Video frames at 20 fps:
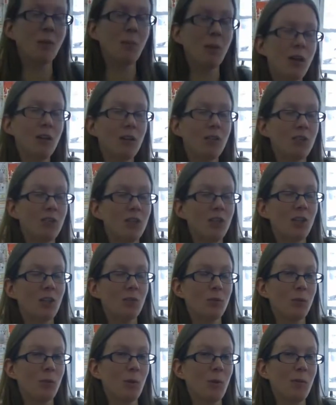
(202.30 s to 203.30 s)
any pair of
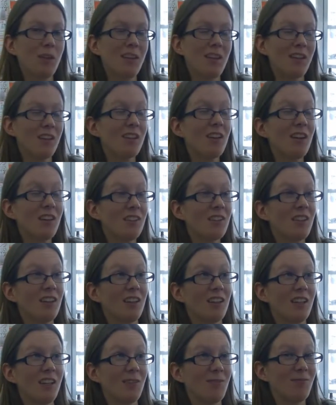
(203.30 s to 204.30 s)
jeans for women that's not
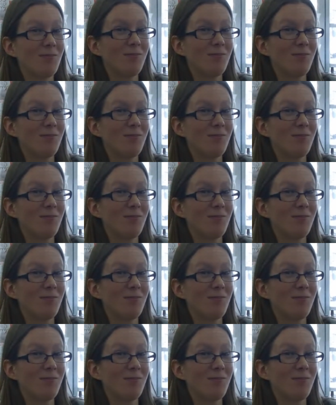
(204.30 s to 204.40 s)
skinny.